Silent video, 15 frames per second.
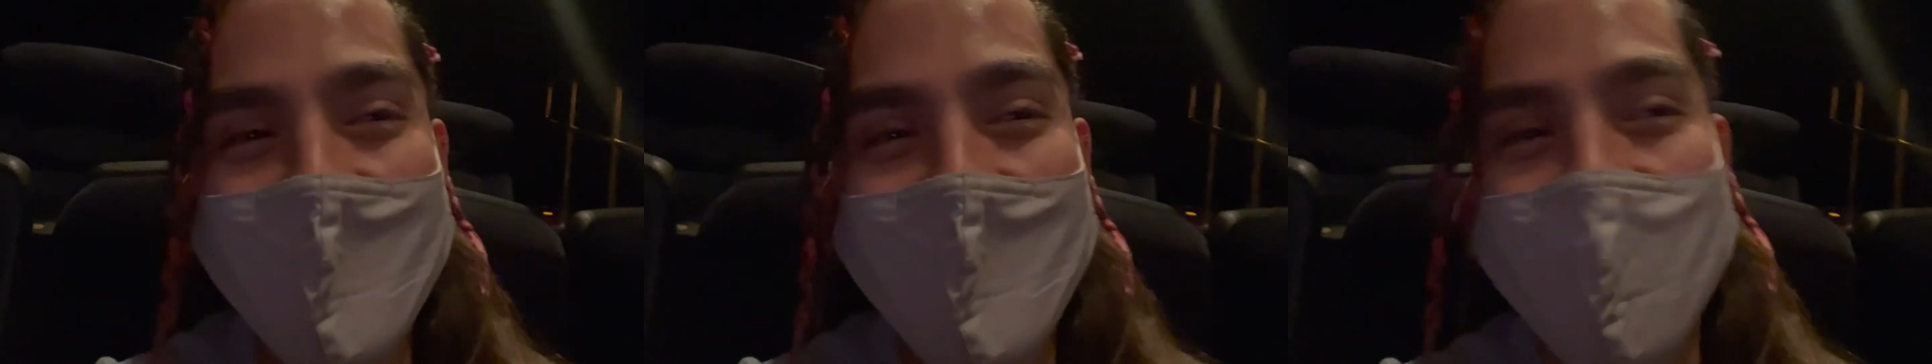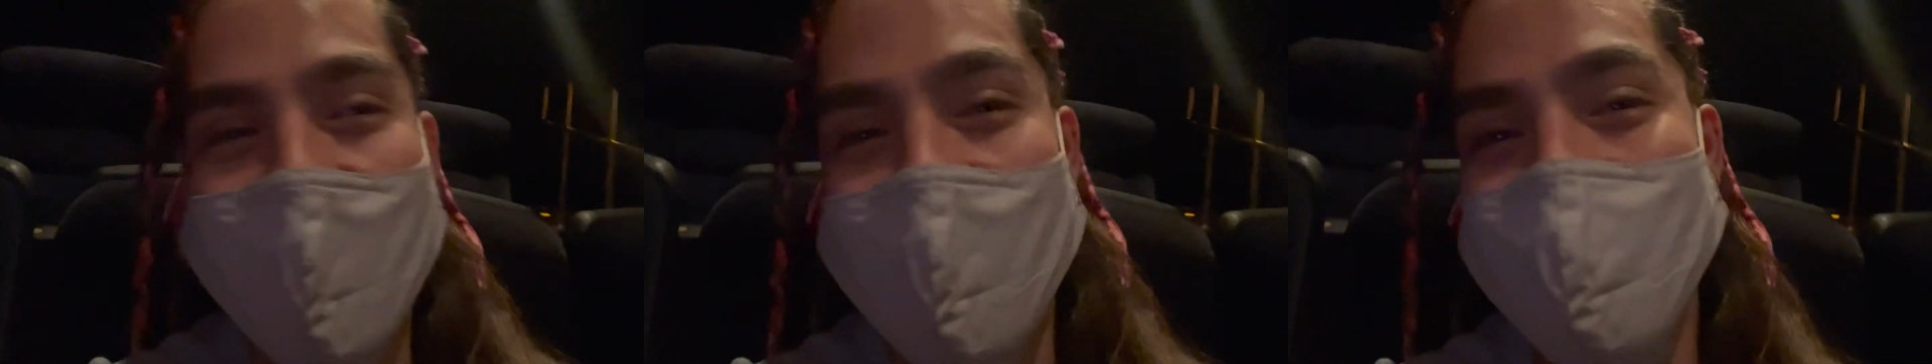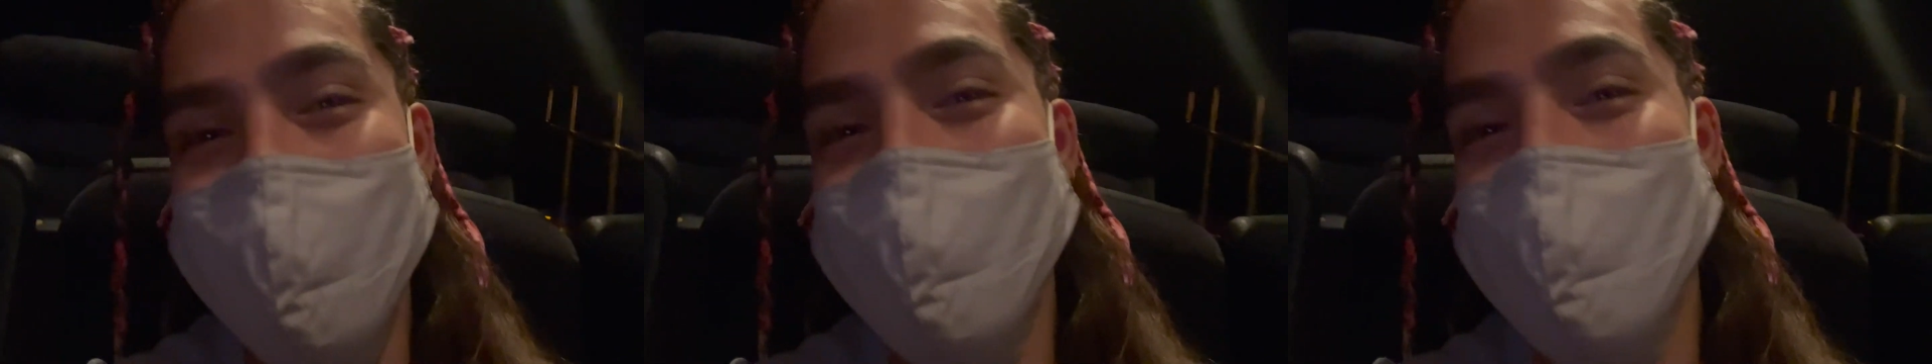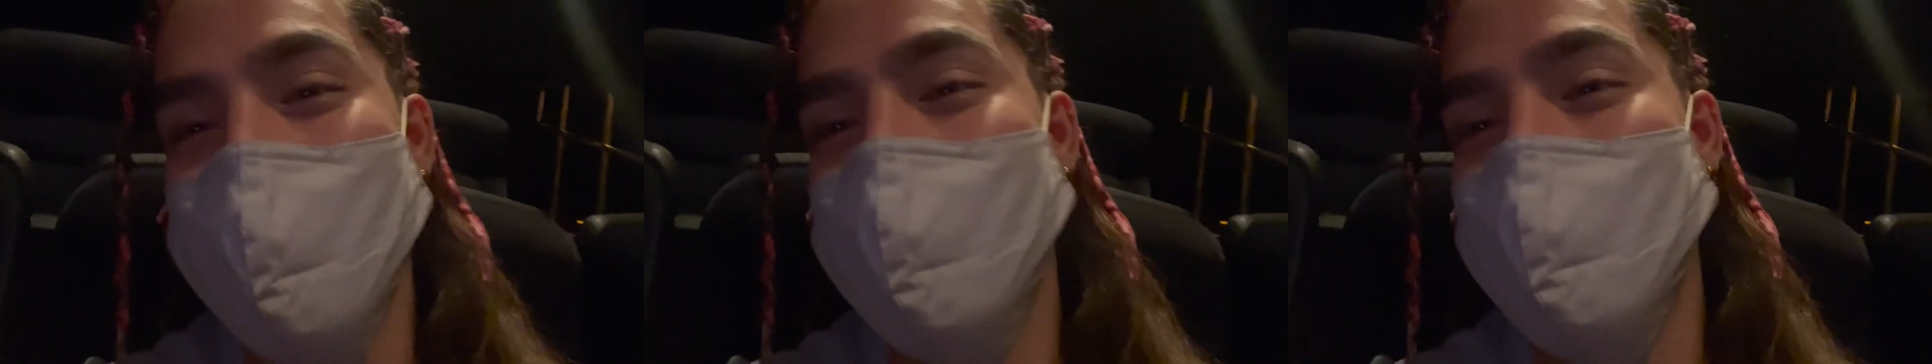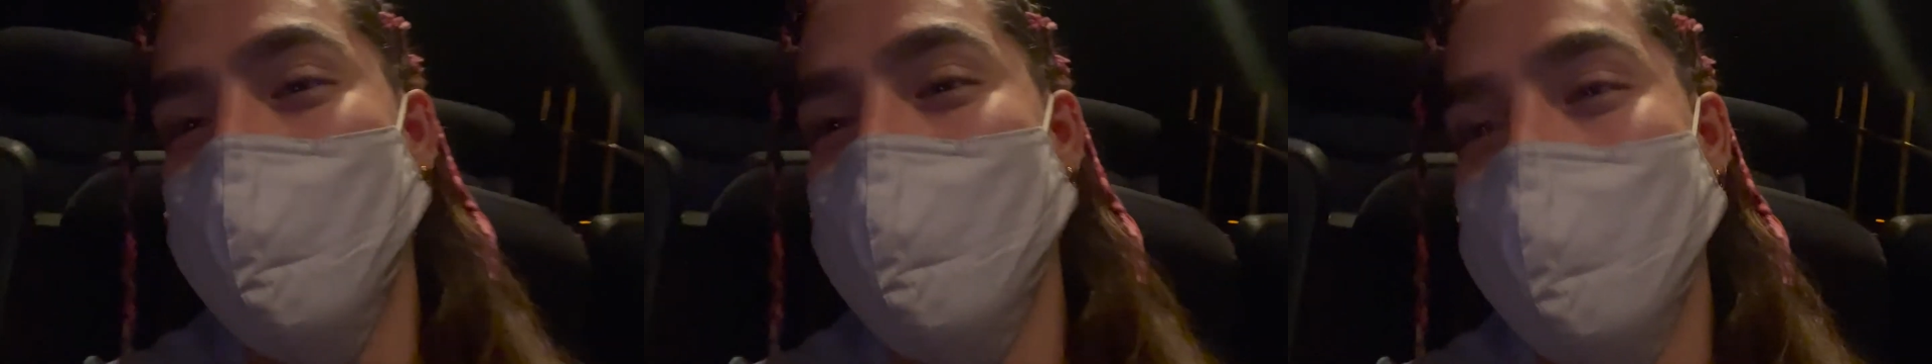I just know it's
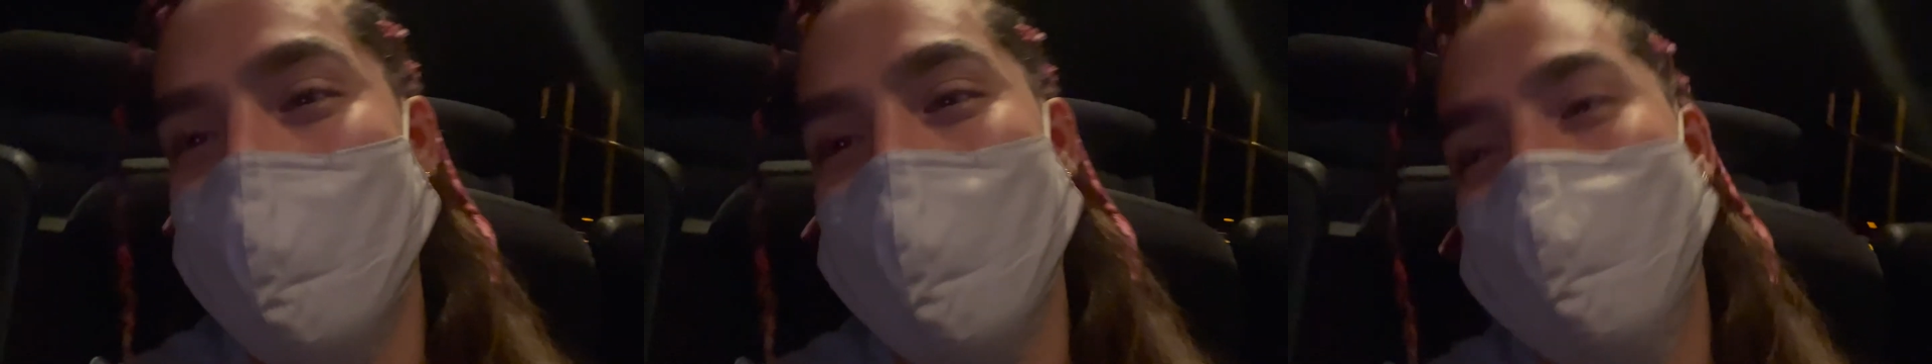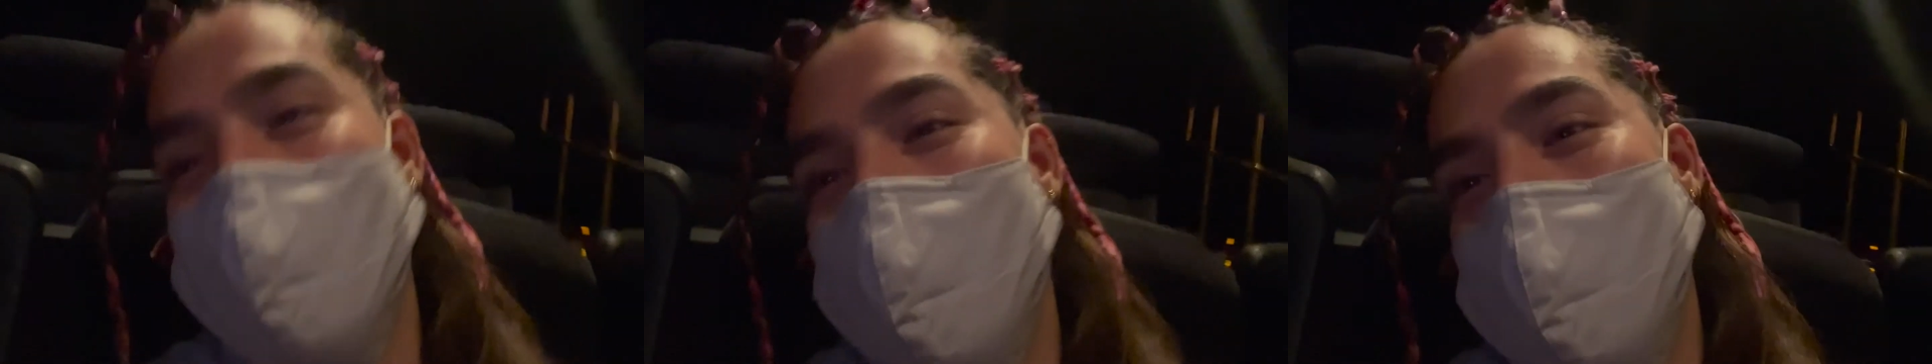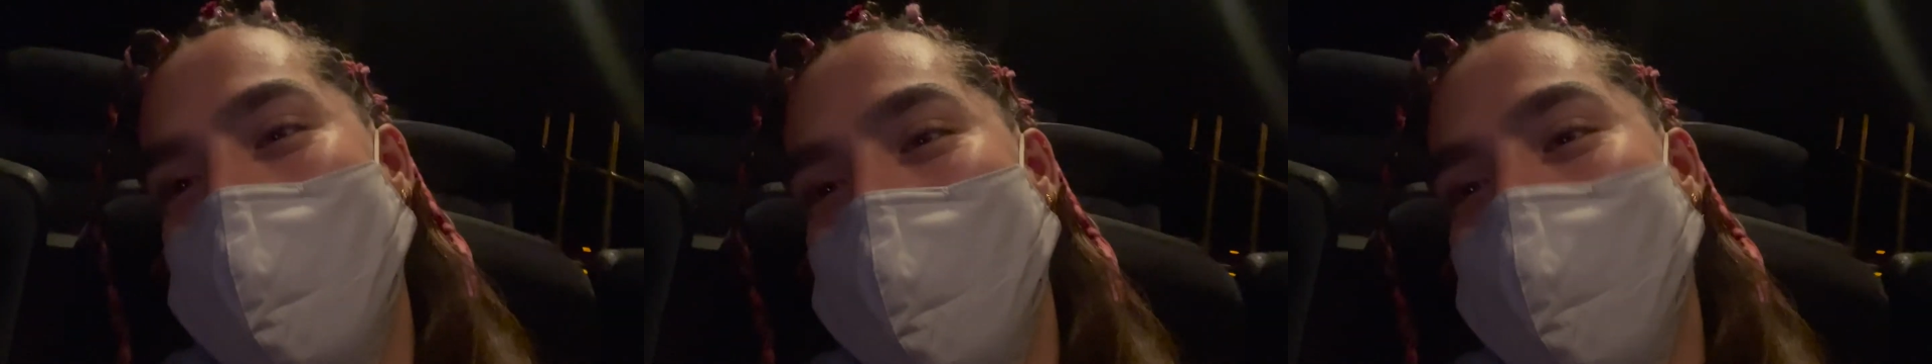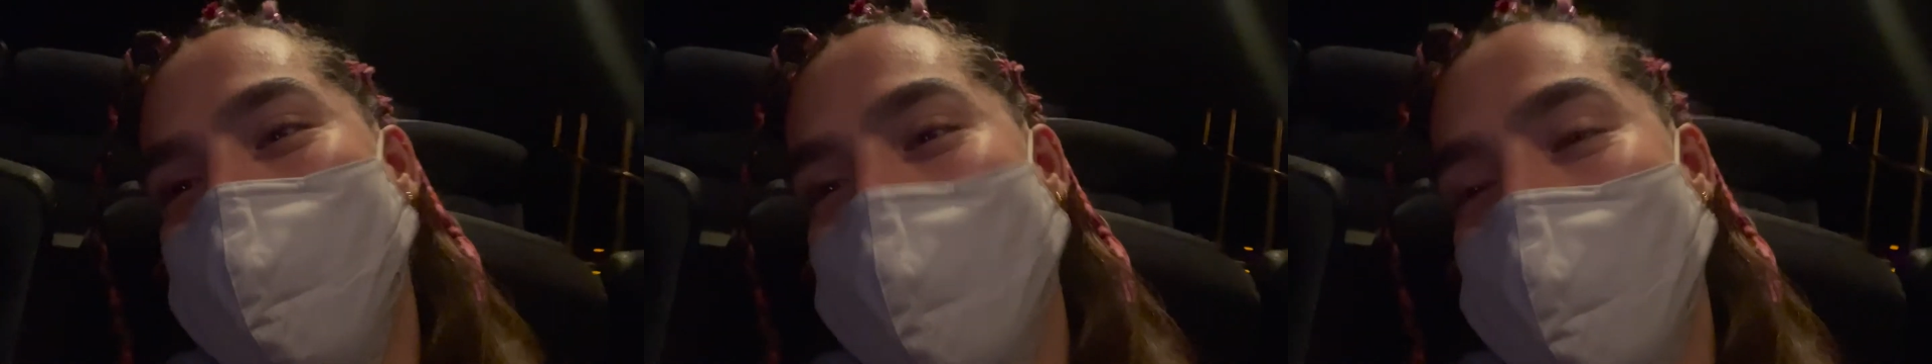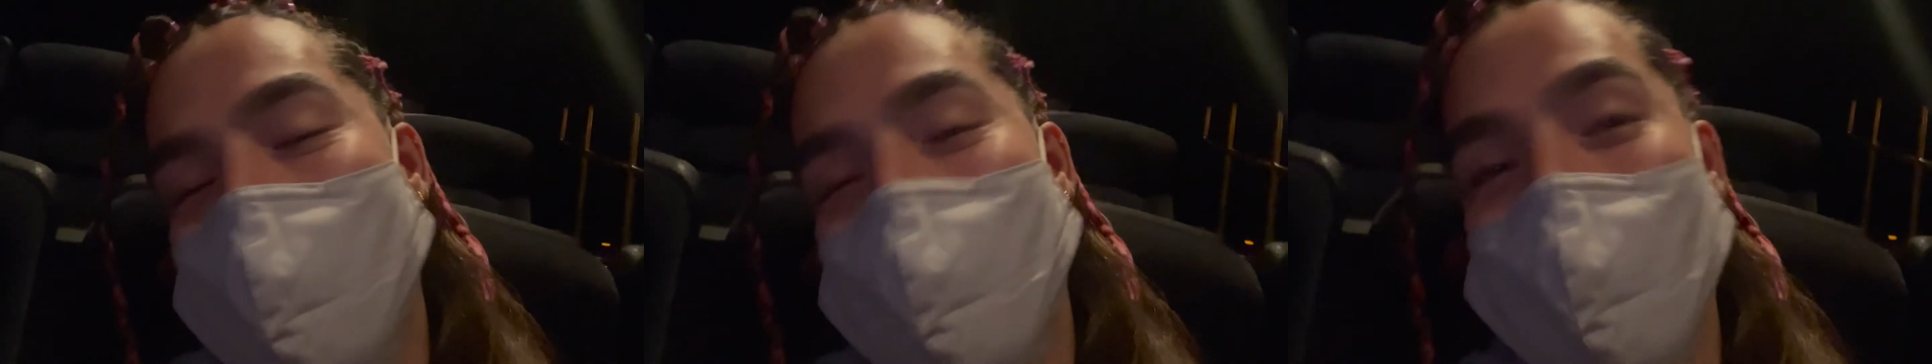Cirque de Soleil.
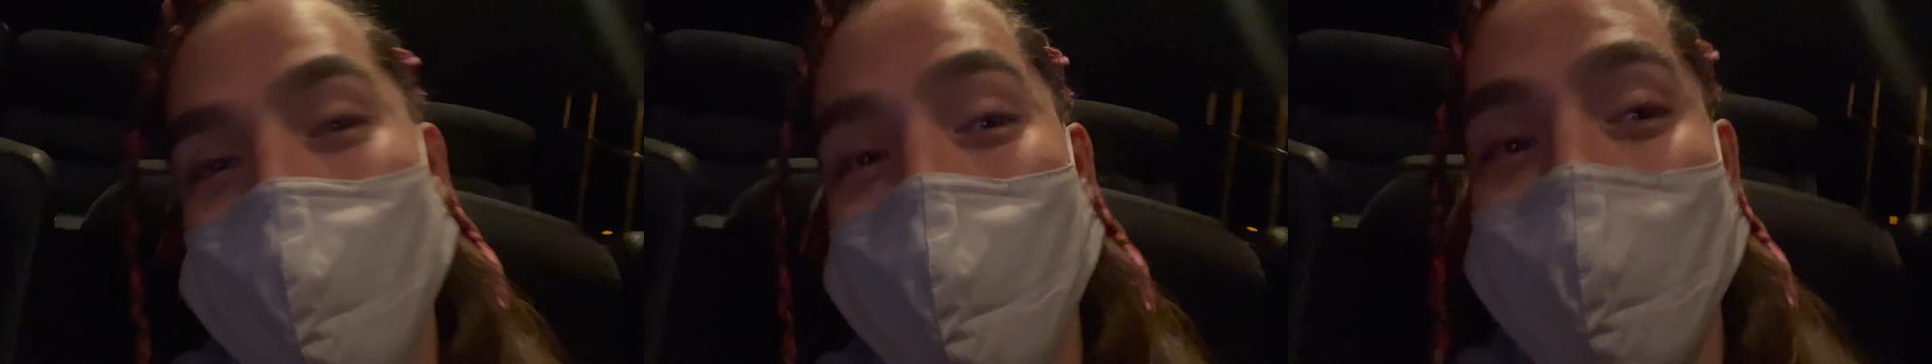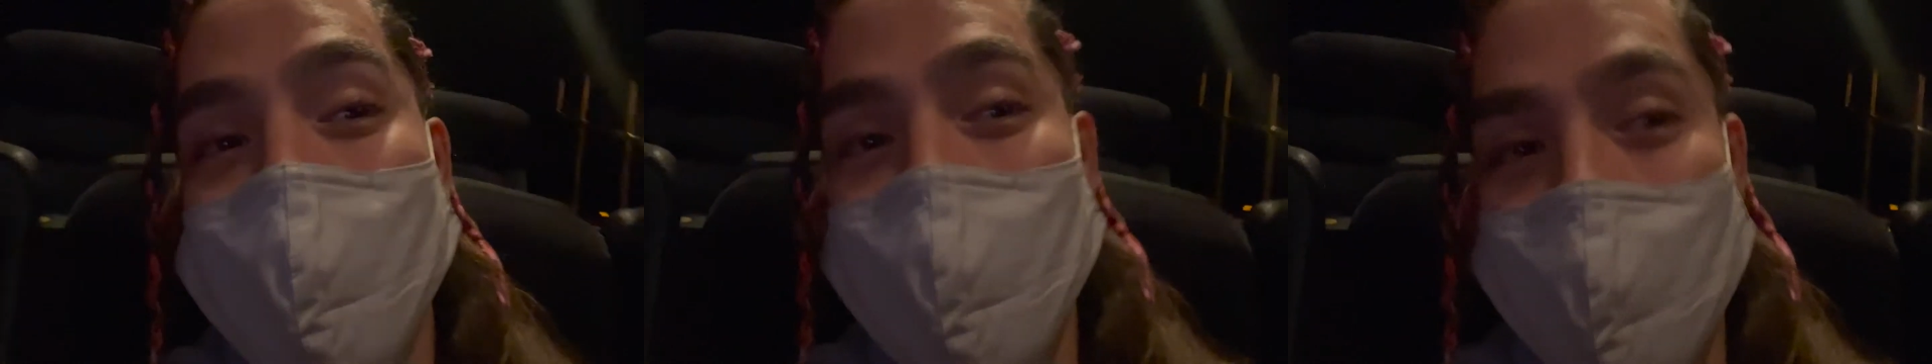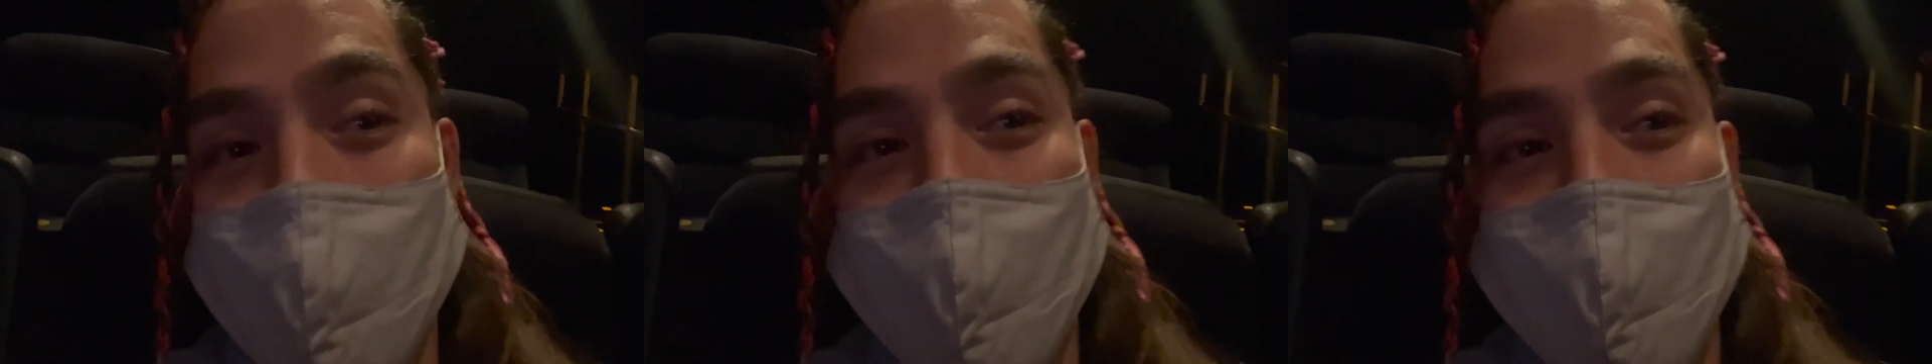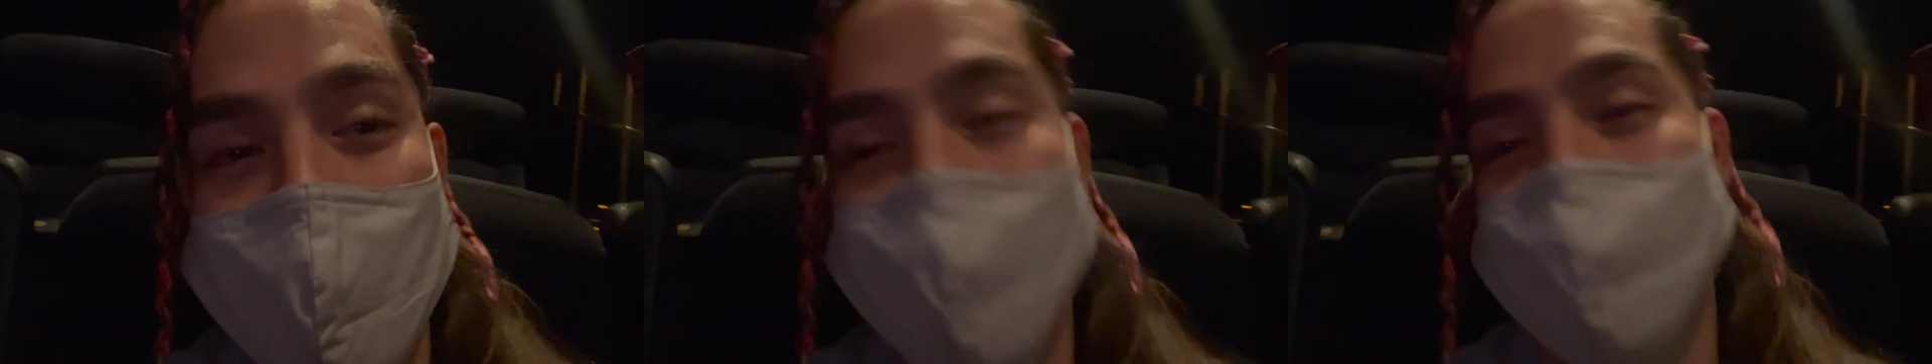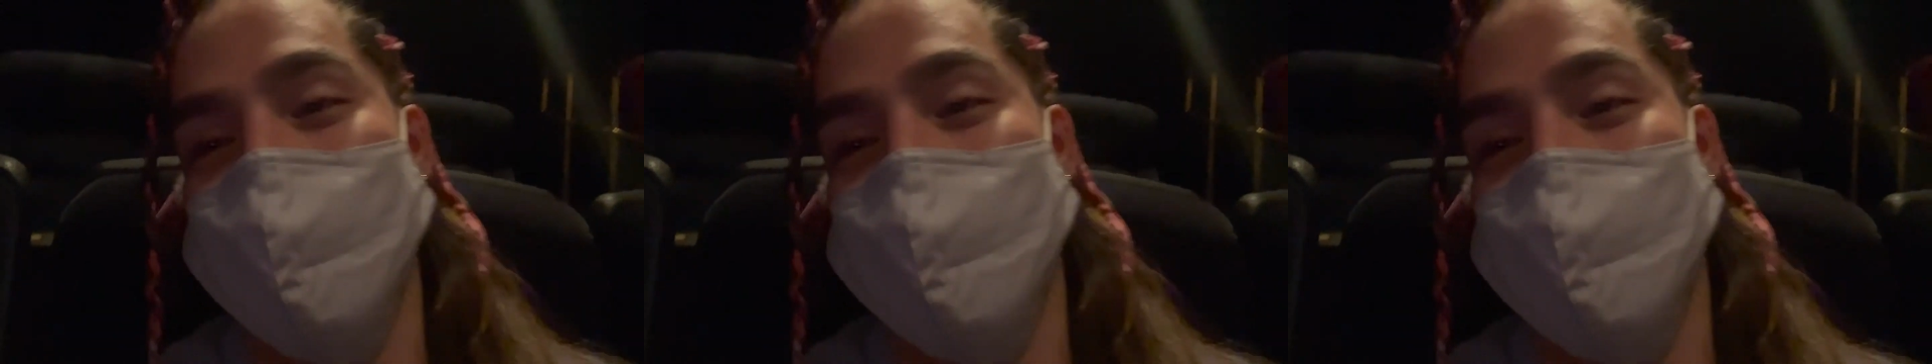It's supposed to be super good.